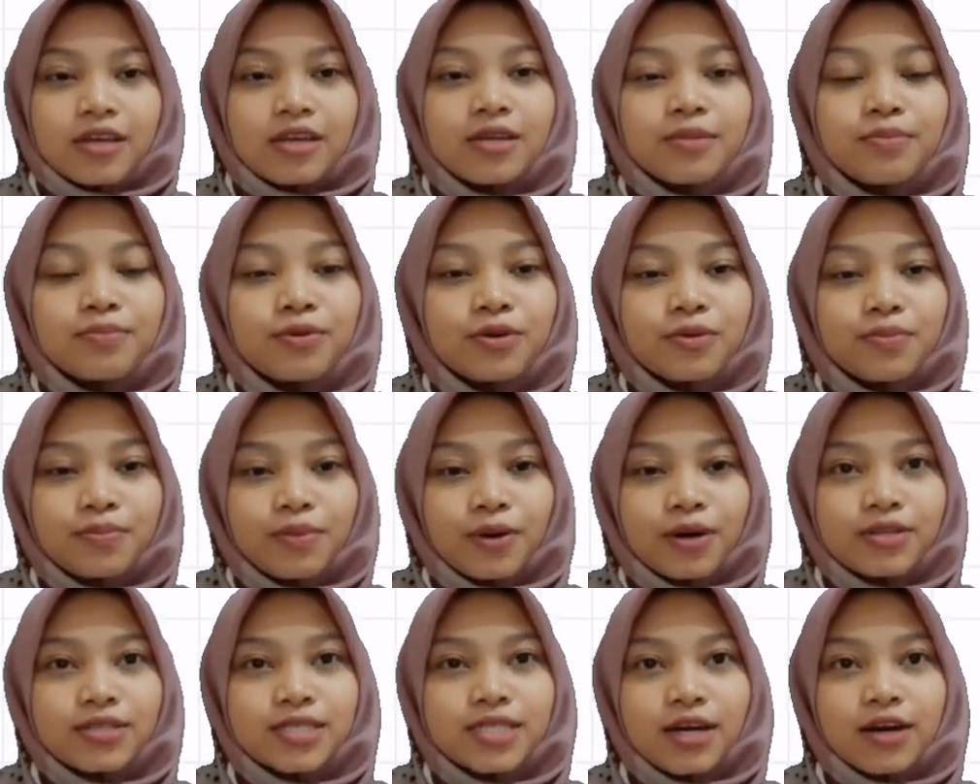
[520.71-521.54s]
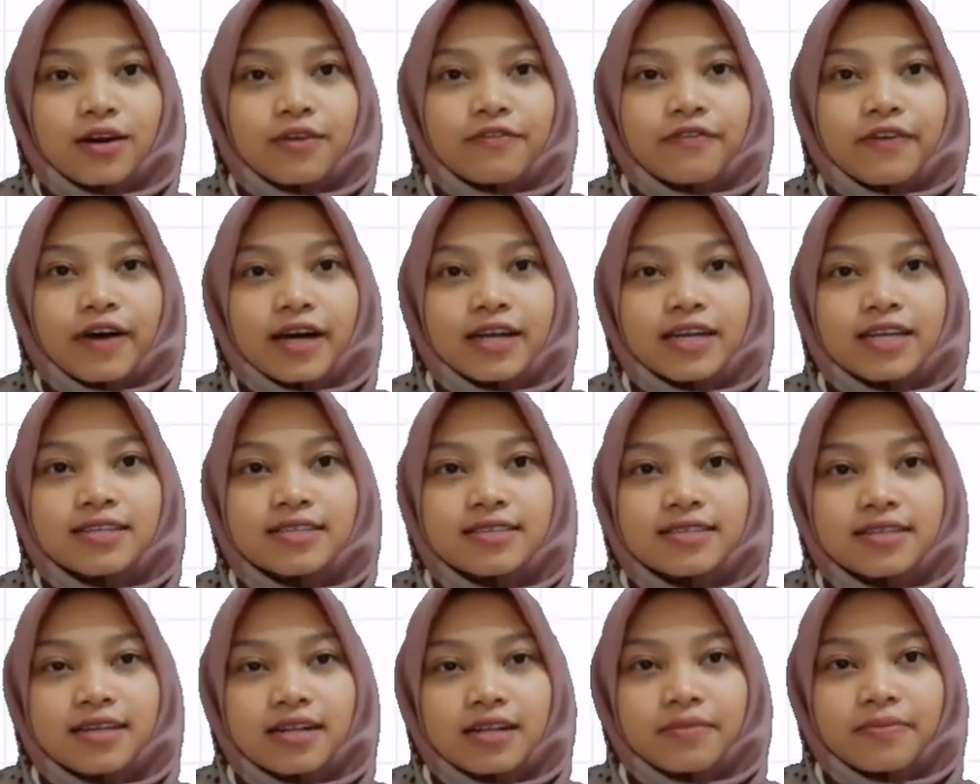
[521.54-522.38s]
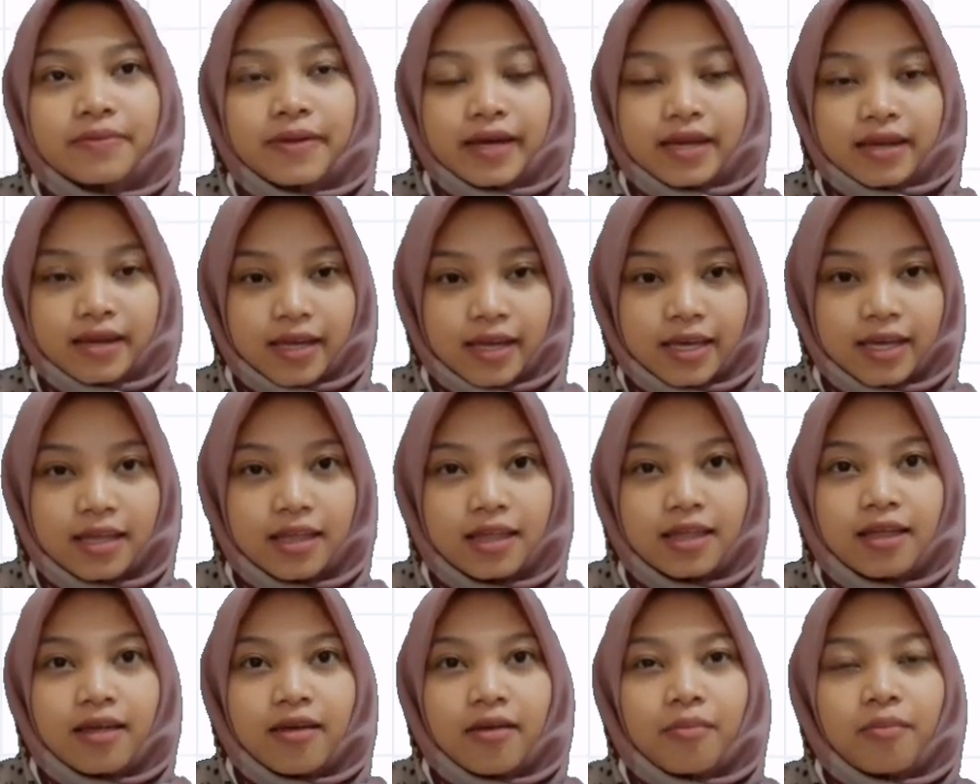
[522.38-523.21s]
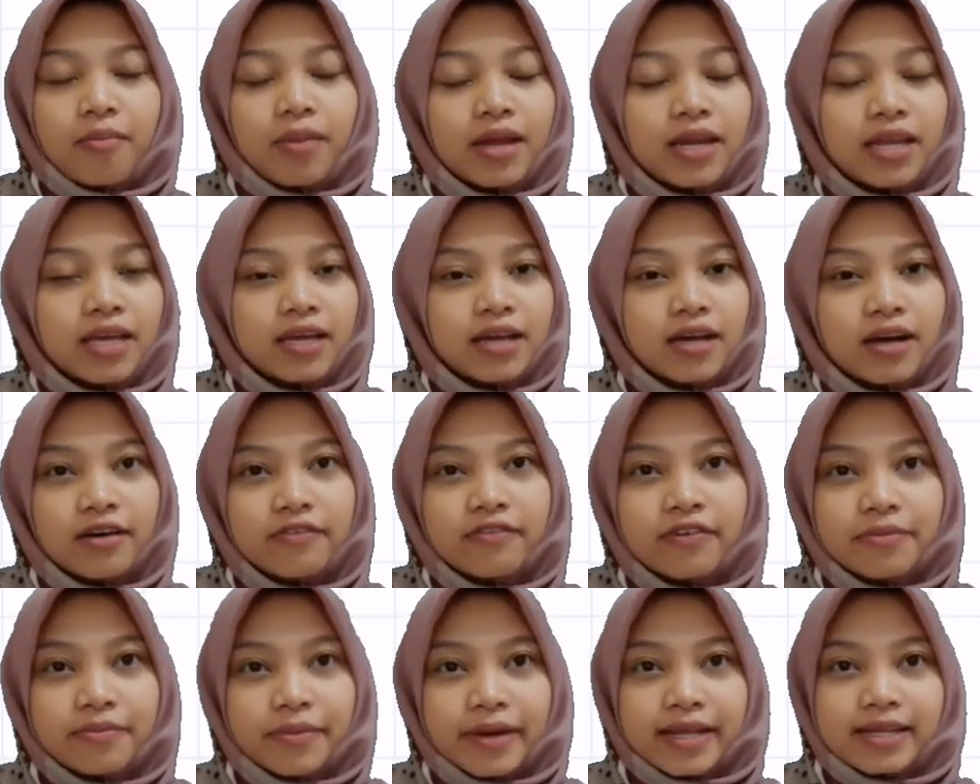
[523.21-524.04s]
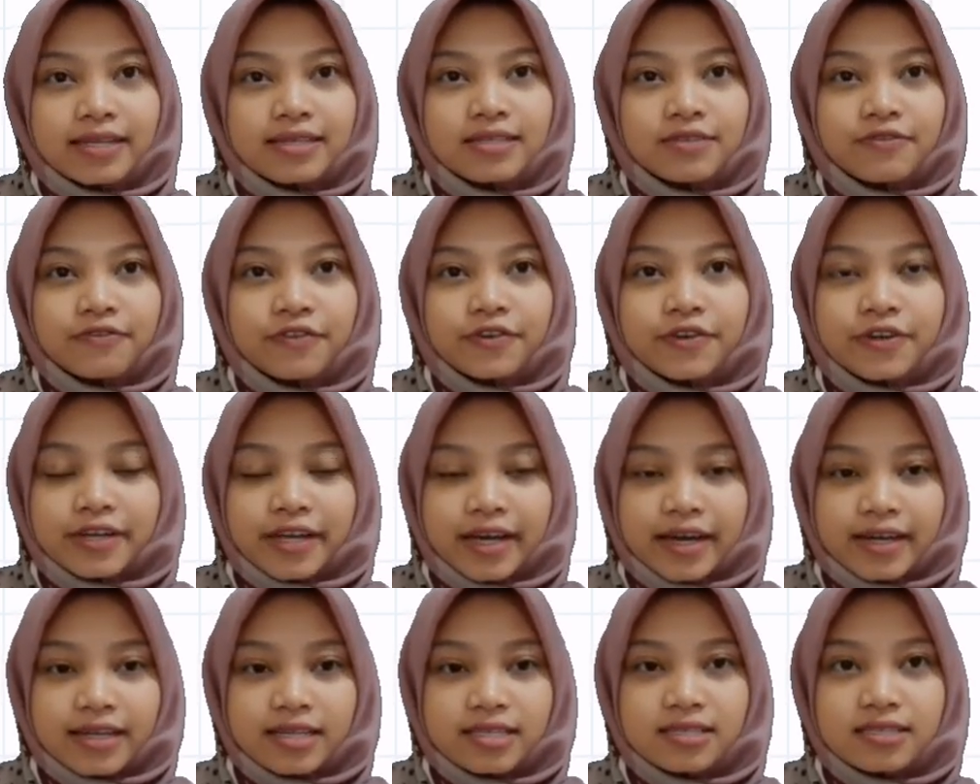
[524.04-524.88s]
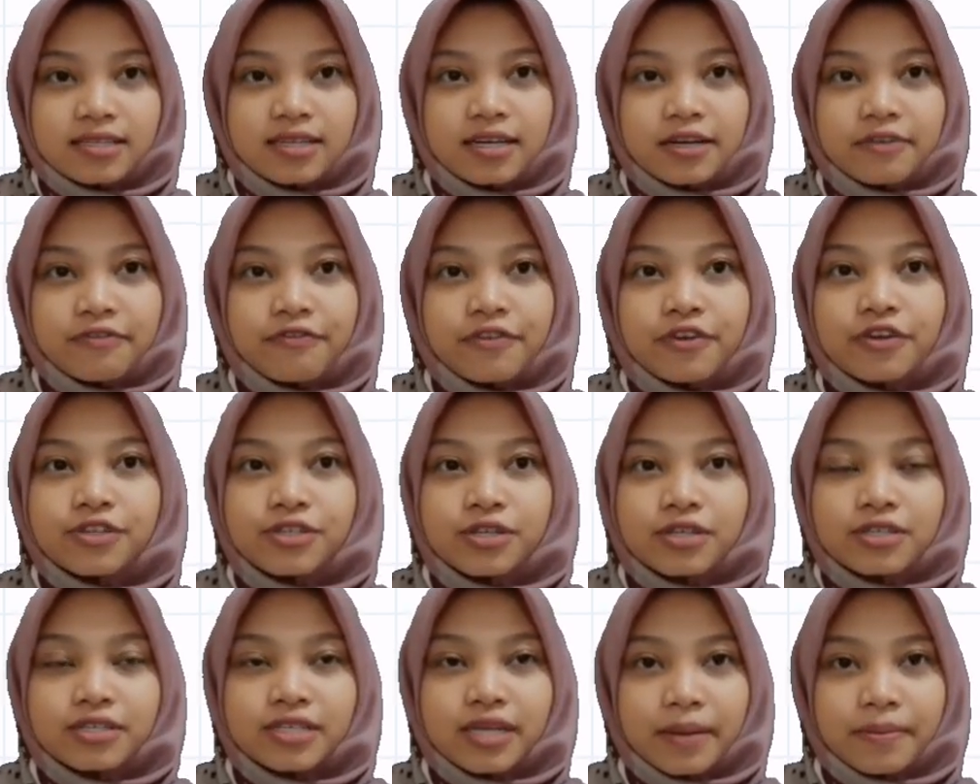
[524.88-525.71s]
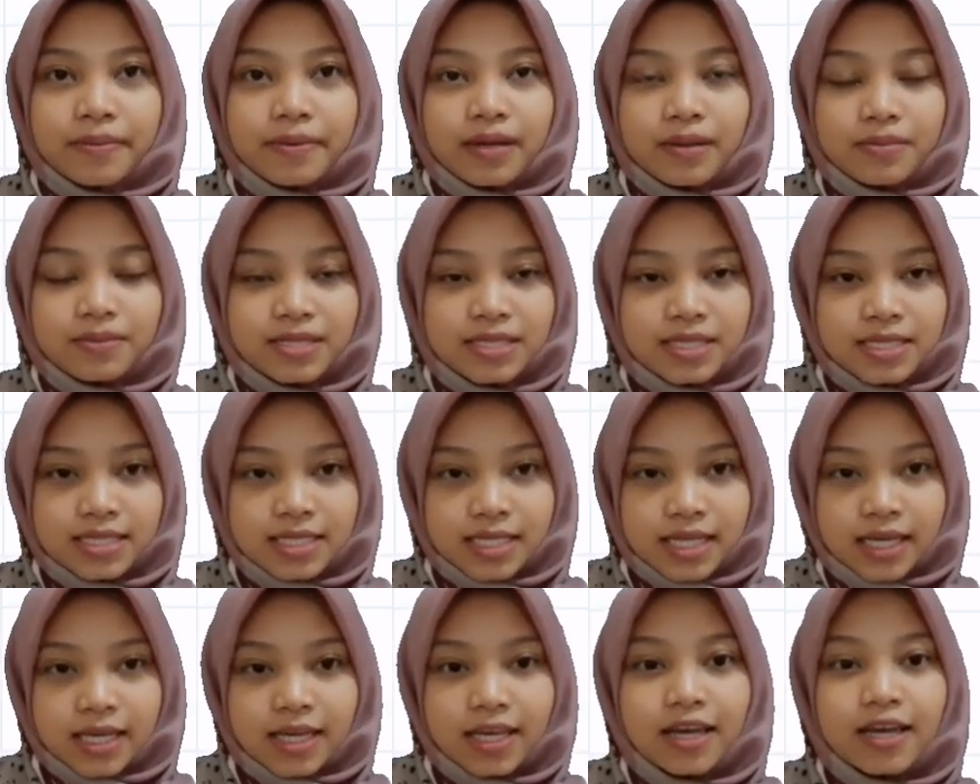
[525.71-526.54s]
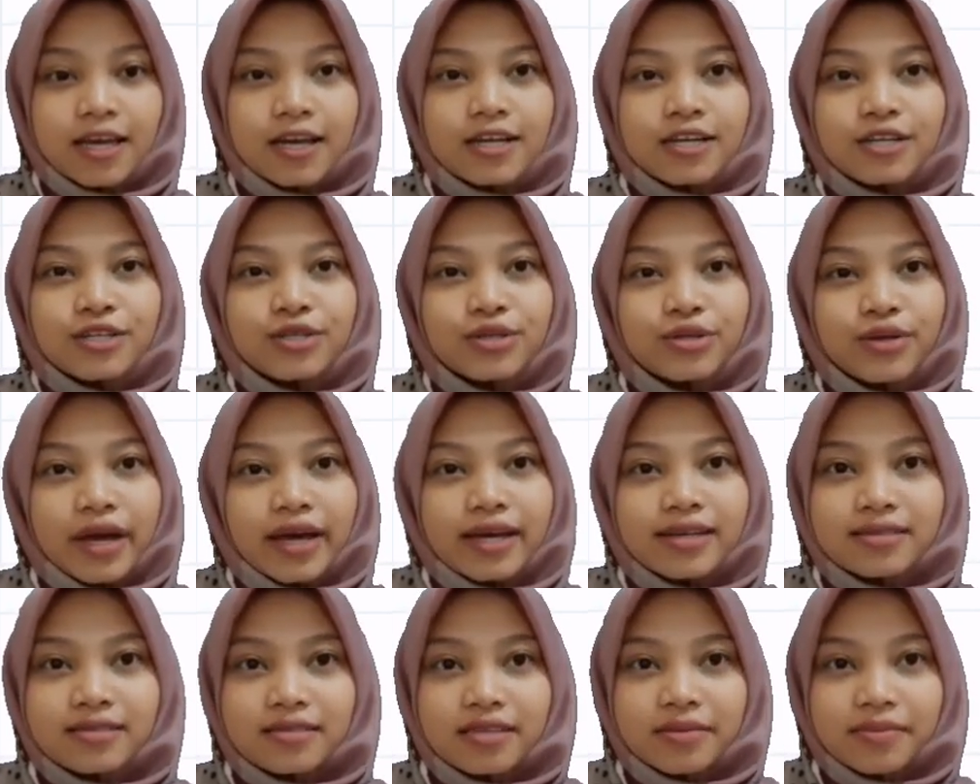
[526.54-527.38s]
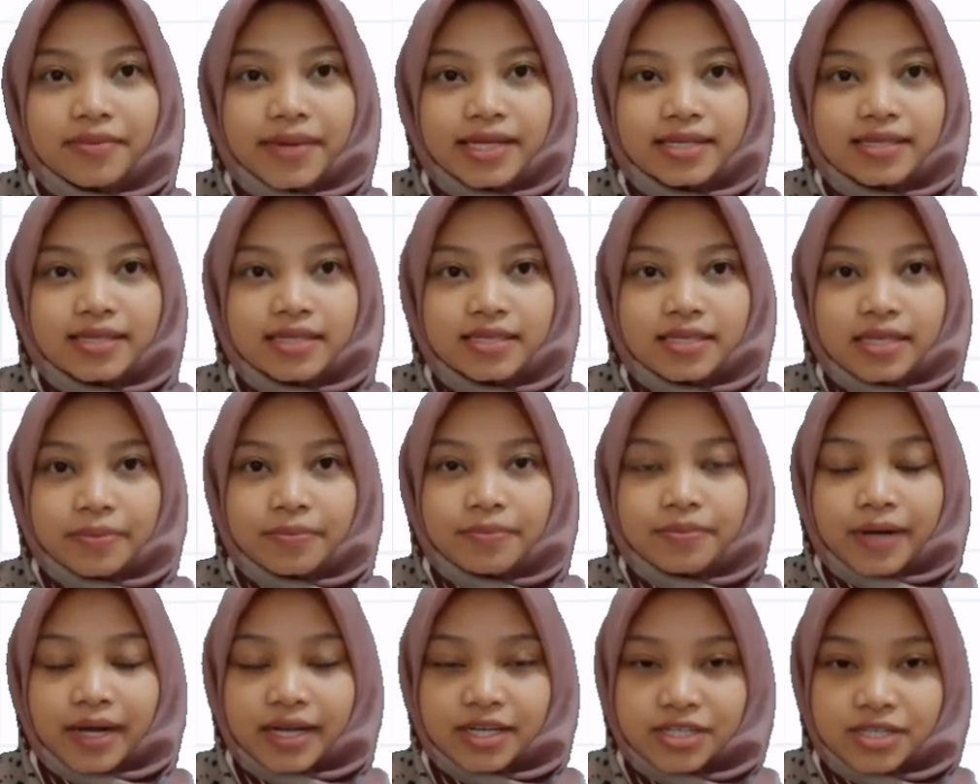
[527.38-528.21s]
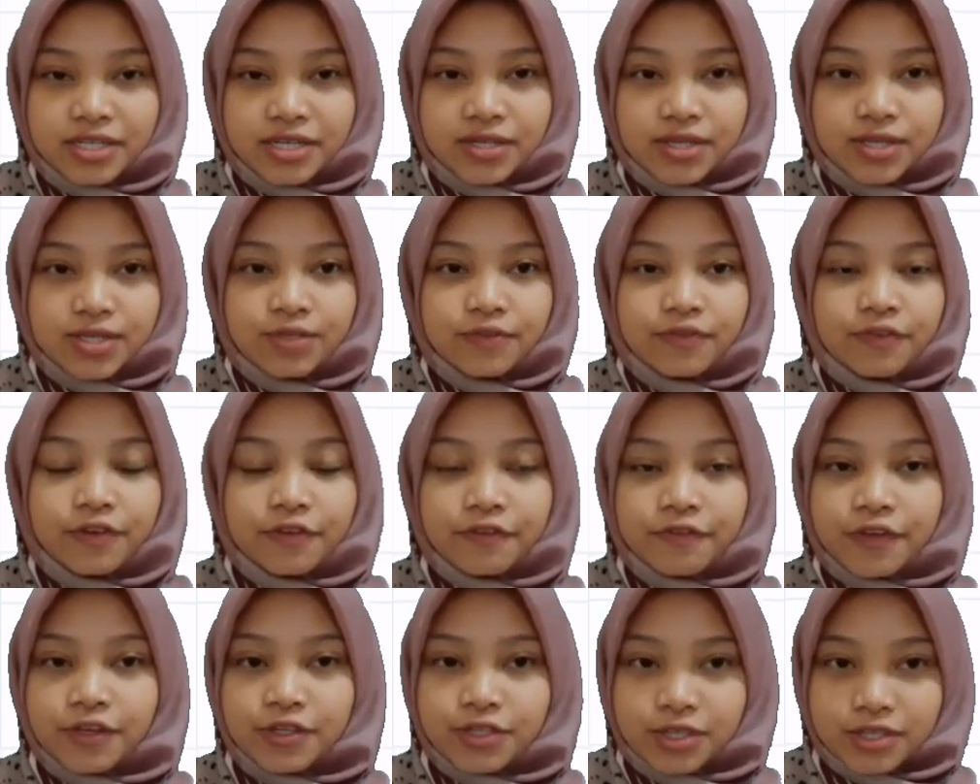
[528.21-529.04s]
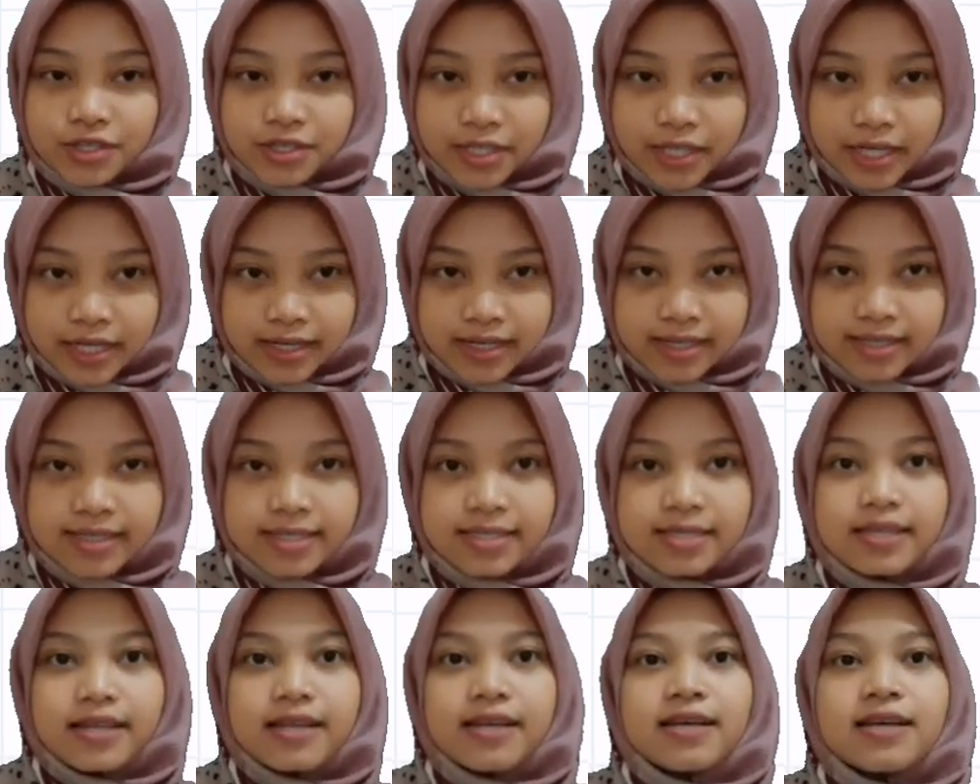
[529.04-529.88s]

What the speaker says: The purpose of financial planning, many governments forecast their future debt capacity to estimate the debt ratios for future years.